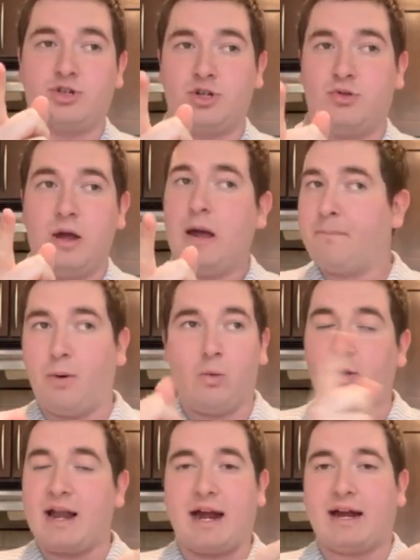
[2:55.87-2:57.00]
to, but
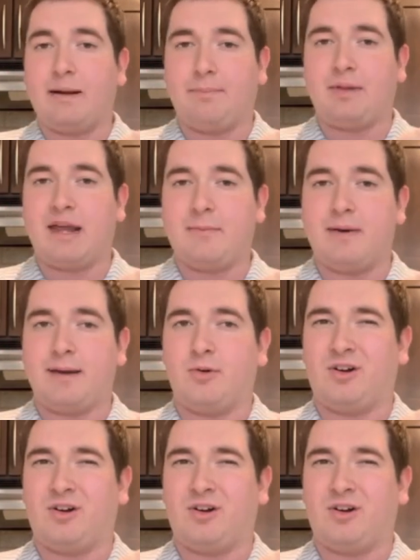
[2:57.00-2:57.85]
we're not going to play him anymore.